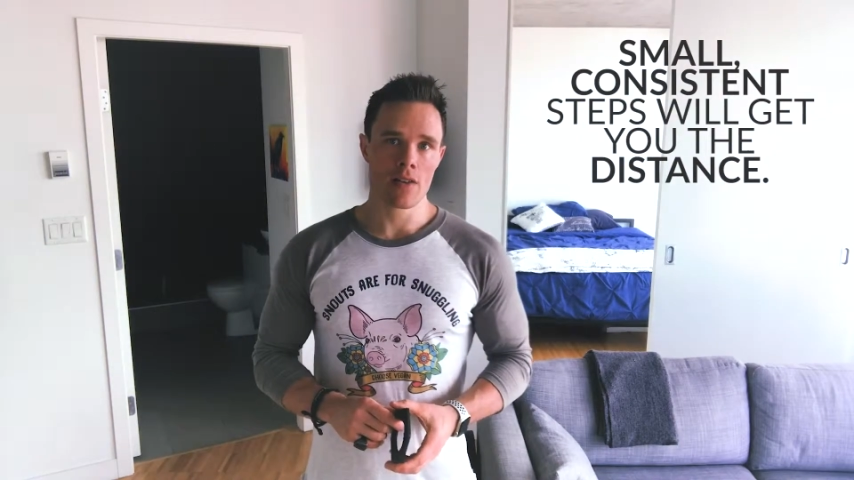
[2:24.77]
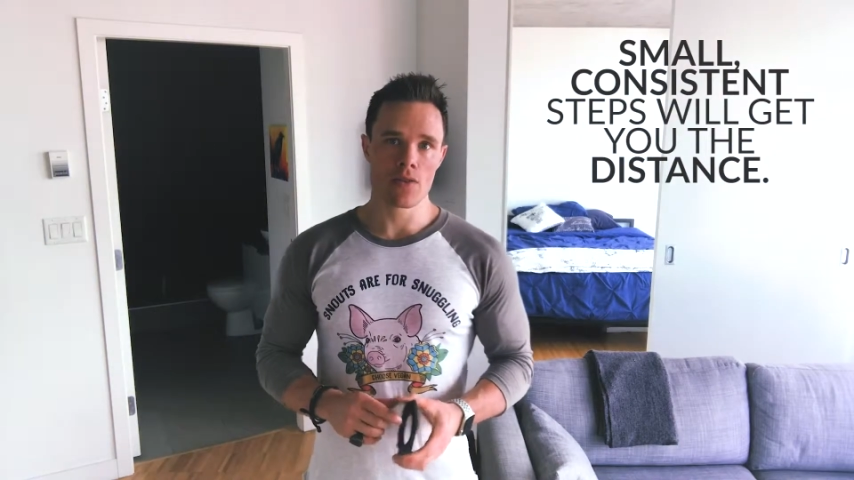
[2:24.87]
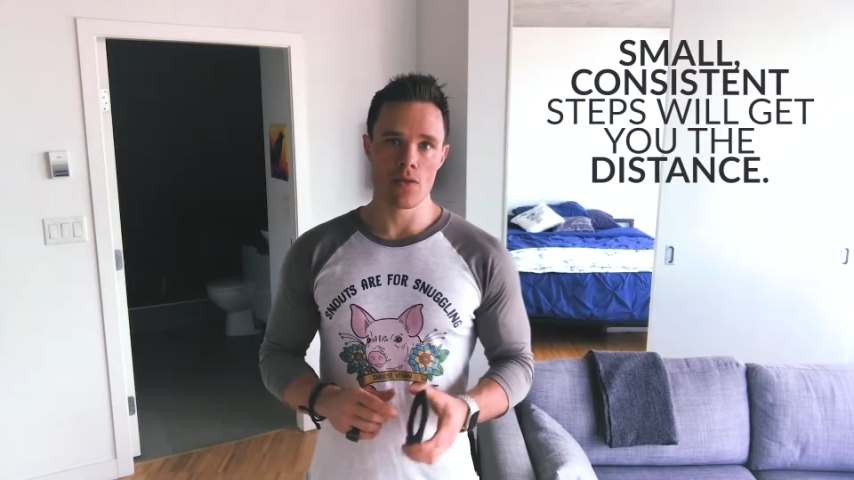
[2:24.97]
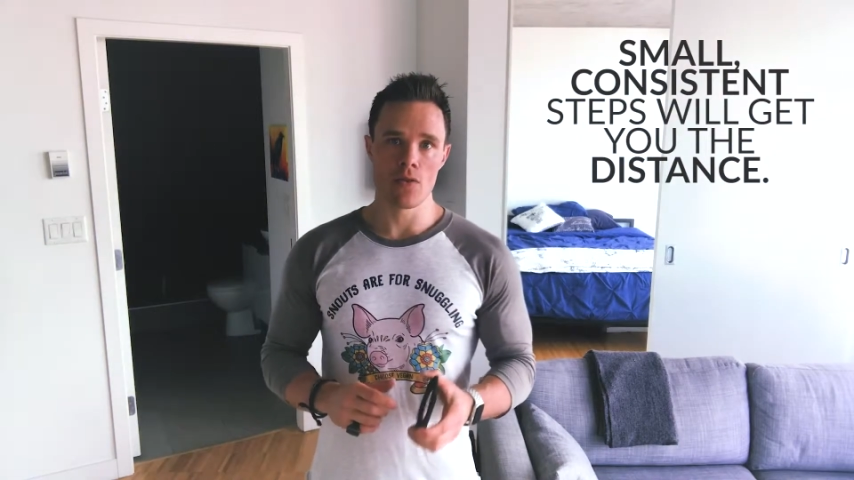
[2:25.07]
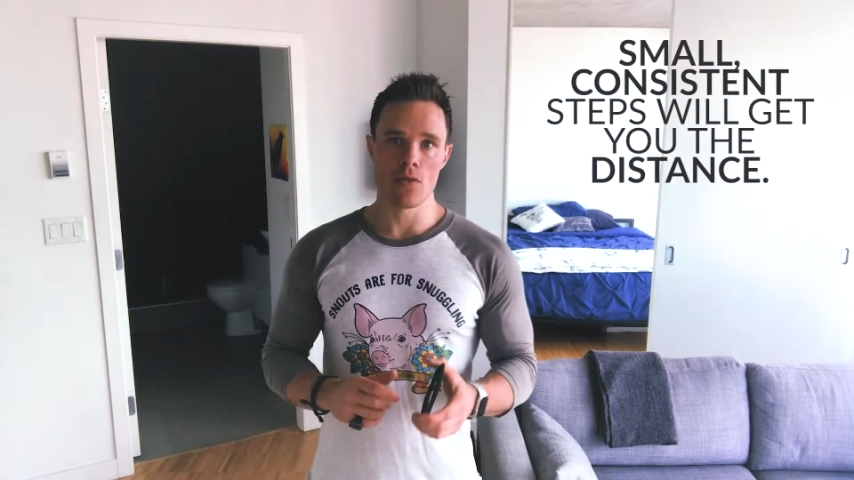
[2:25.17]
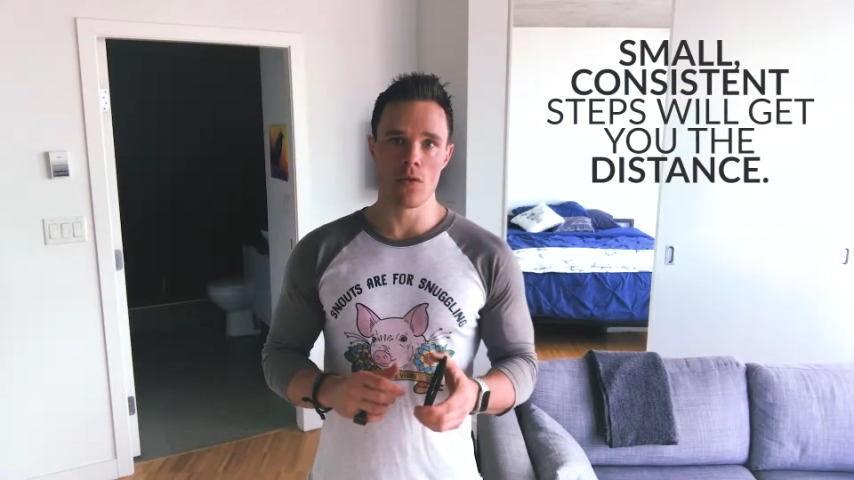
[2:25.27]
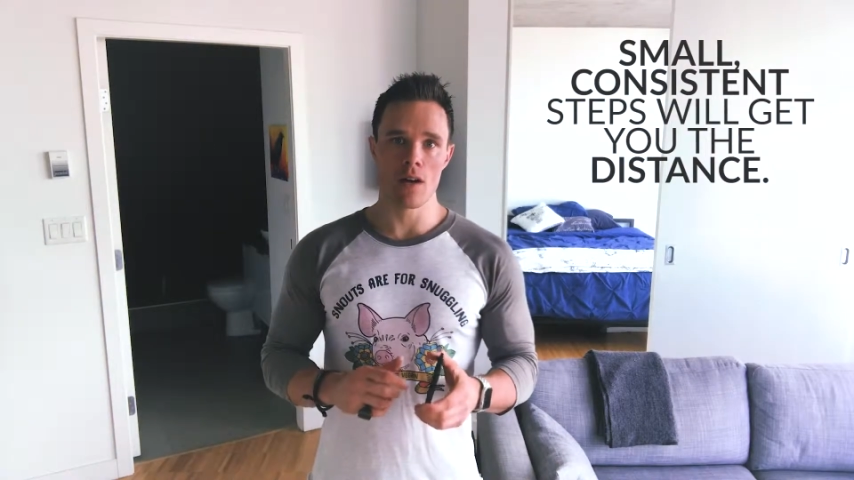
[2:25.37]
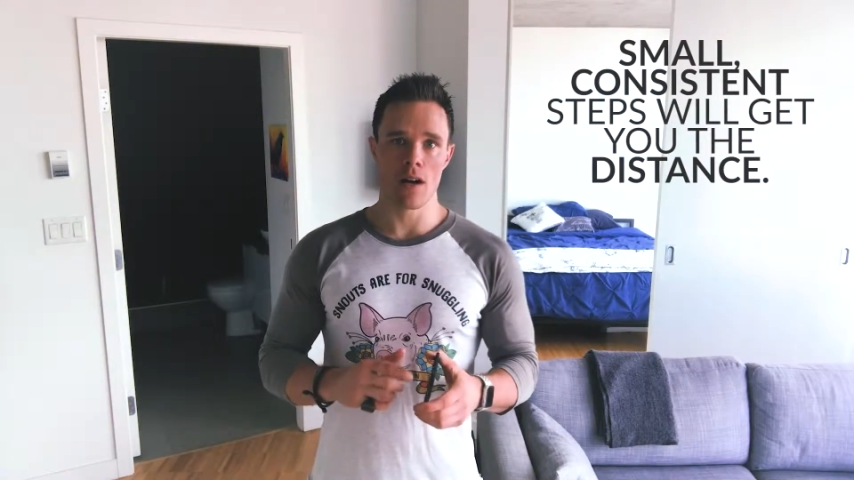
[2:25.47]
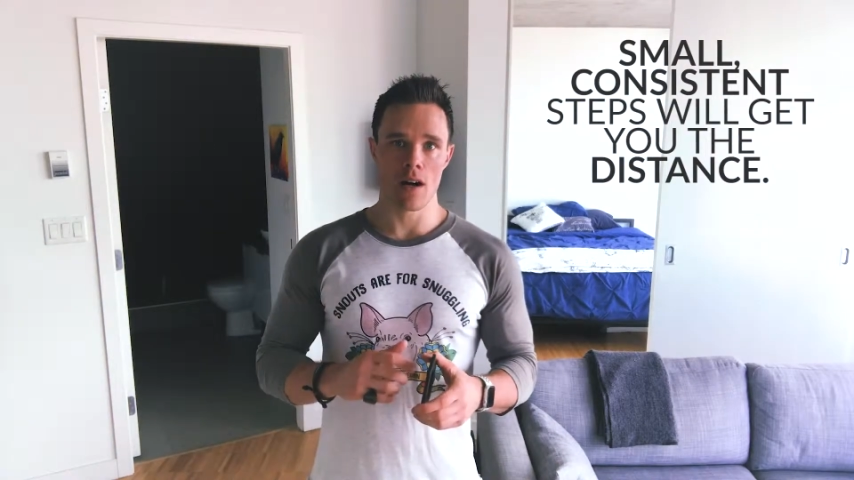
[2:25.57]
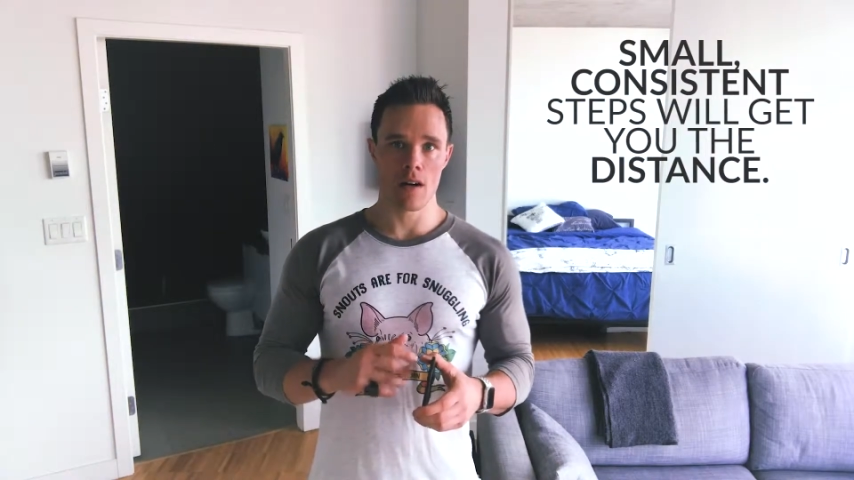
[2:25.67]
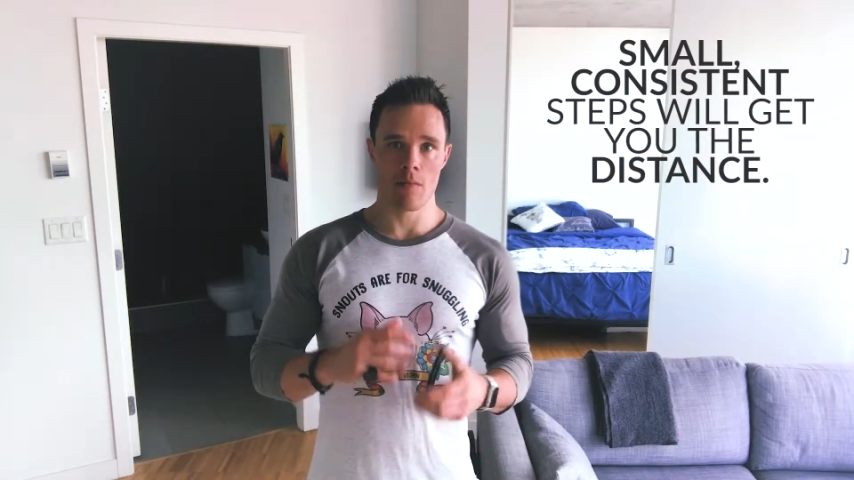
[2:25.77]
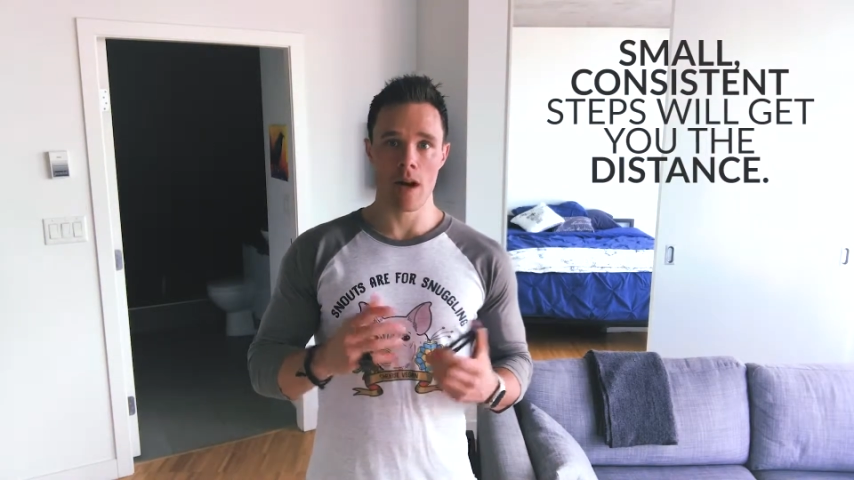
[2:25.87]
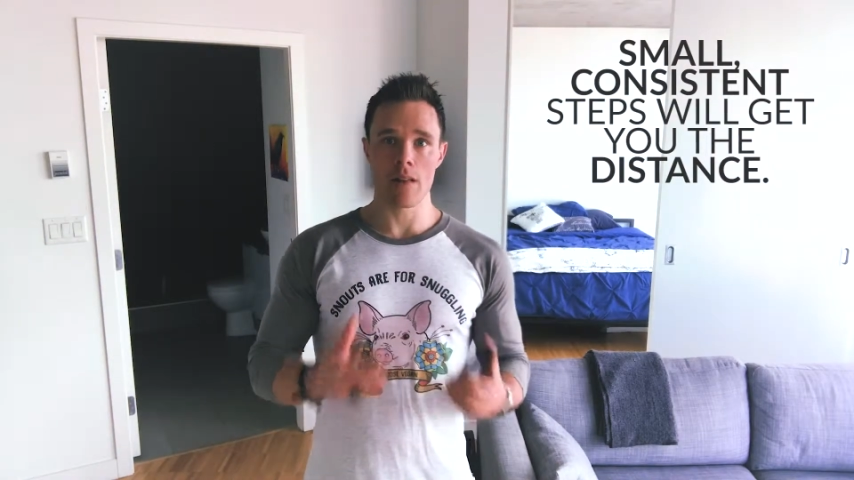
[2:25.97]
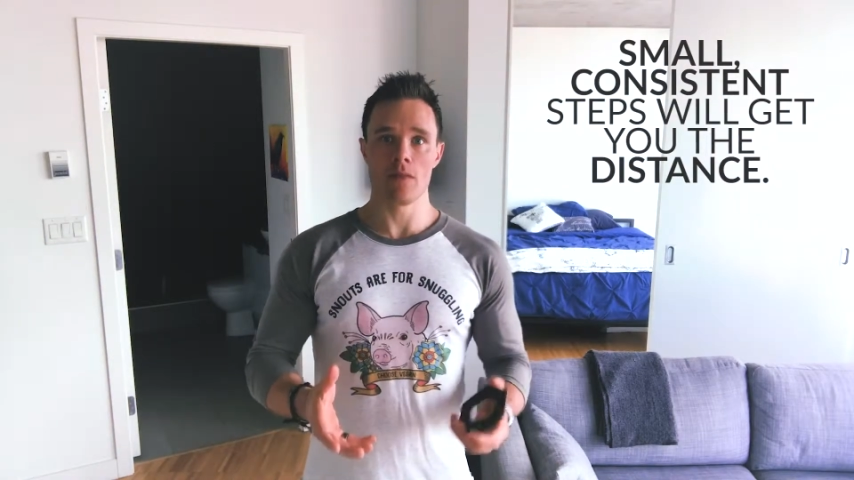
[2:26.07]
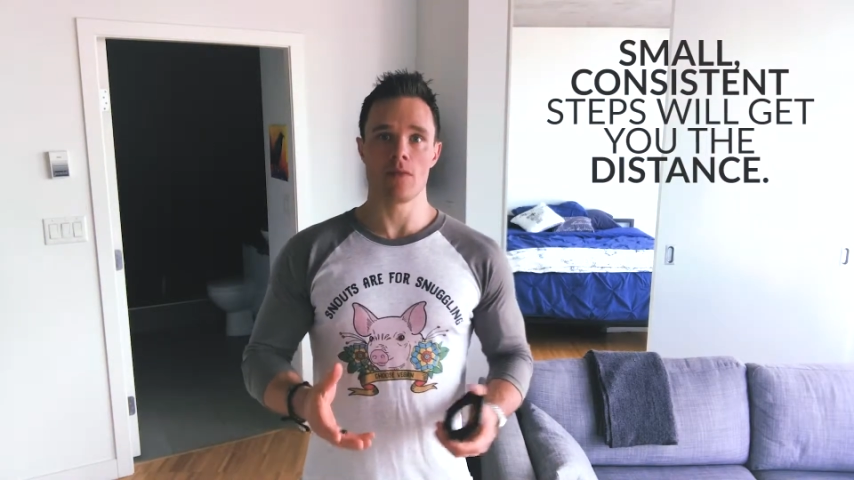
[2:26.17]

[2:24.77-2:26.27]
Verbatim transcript: to my